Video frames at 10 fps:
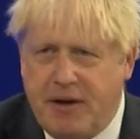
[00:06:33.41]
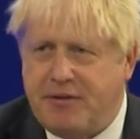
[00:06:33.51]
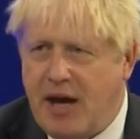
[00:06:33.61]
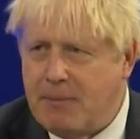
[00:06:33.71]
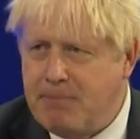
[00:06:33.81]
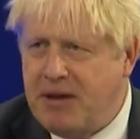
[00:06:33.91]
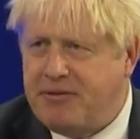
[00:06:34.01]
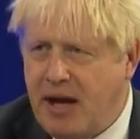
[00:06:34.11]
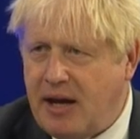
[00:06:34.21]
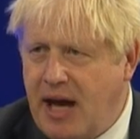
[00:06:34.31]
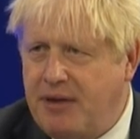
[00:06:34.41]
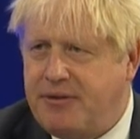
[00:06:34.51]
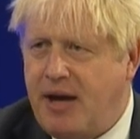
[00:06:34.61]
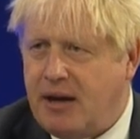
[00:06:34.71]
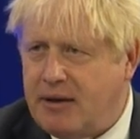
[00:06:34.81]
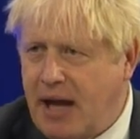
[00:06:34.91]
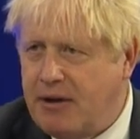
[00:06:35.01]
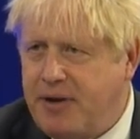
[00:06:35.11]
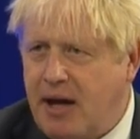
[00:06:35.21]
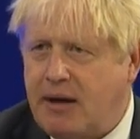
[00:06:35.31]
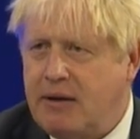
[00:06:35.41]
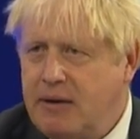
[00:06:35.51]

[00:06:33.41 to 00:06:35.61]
Fintech, medtech, edtech, nanotech,